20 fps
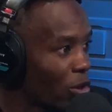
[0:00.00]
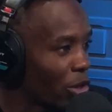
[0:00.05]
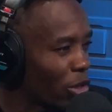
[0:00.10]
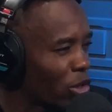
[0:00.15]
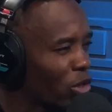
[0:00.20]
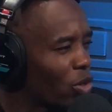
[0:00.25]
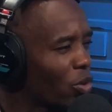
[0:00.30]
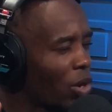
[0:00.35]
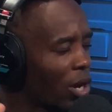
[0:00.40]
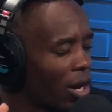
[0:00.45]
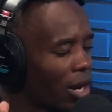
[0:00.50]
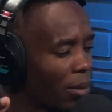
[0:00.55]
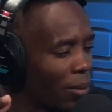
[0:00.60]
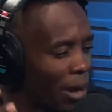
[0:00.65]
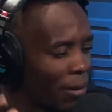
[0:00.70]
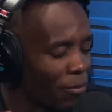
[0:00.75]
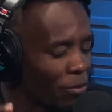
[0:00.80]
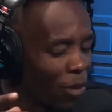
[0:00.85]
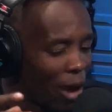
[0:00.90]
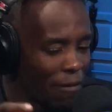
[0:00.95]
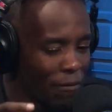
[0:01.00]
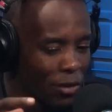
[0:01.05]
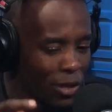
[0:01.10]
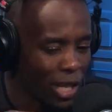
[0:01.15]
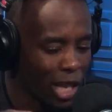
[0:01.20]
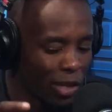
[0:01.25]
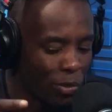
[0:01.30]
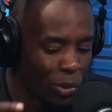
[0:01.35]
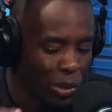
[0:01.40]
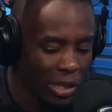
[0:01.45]
You know, I feel
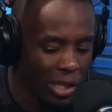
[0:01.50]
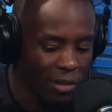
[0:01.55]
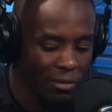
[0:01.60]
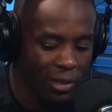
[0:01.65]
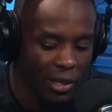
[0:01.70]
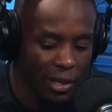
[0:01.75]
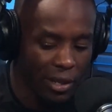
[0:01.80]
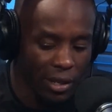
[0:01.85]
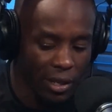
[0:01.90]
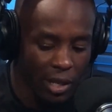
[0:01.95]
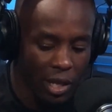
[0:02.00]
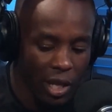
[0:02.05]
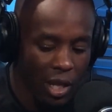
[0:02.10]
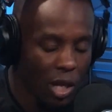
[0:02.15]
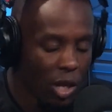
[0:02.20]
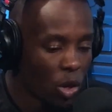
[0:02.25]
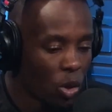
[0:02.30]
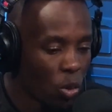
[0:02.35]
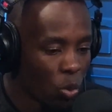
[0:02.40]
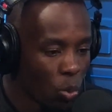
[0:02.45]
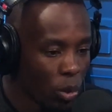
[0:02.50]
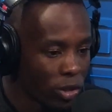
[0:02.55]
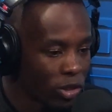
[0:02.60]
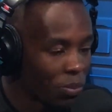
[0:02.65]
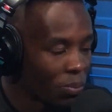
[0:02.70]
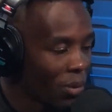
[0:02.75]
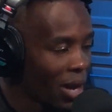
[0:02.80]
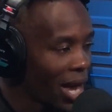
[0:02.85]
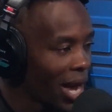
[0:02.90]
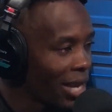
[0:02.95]
like we live in a what's
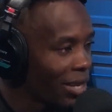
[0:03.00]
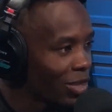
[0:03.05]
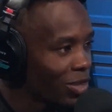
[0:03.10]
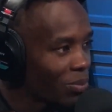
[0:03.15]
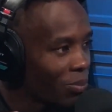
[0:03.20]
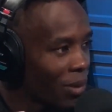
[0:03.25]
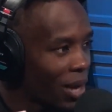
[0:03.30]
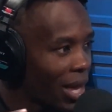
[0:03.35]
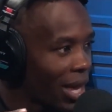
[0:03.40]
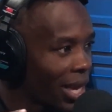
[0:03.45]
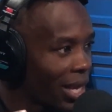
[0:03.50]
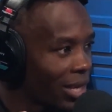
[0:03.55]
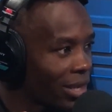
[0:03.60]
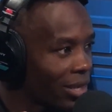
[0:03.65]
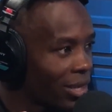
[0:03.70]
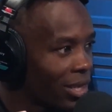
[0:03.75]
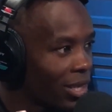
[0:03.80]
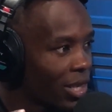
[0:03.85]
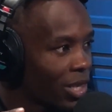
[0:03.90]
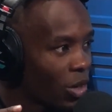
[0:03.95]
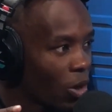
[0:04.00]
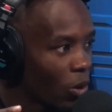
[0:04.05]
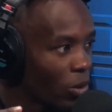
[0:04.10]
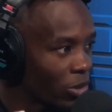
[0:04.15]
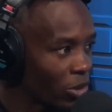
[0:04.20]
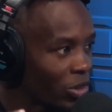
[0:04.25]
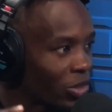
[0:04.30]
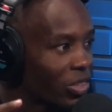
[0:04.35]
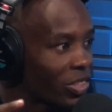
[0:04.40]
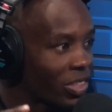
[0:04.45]
mine is mine
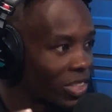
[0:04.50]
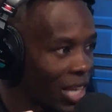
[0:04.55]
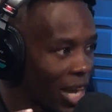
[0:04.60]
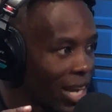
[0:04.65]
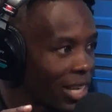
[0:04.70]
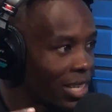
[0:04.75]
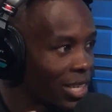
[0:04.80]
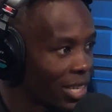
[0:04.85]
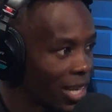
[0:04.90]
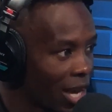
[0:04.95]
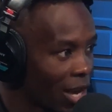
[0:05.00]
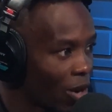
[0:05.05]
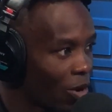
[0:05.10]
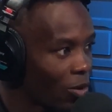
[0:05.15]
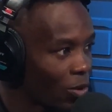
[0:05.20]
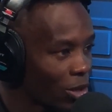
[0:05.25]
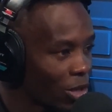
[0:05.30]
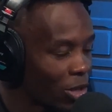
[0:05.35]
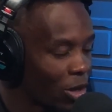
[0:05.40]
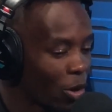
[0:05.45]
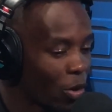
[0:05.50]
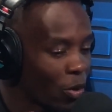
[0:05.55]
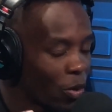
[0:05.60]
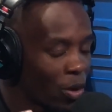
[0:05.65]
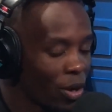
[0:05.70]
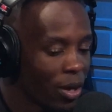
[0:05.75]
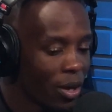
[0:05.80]
culture society now, you know.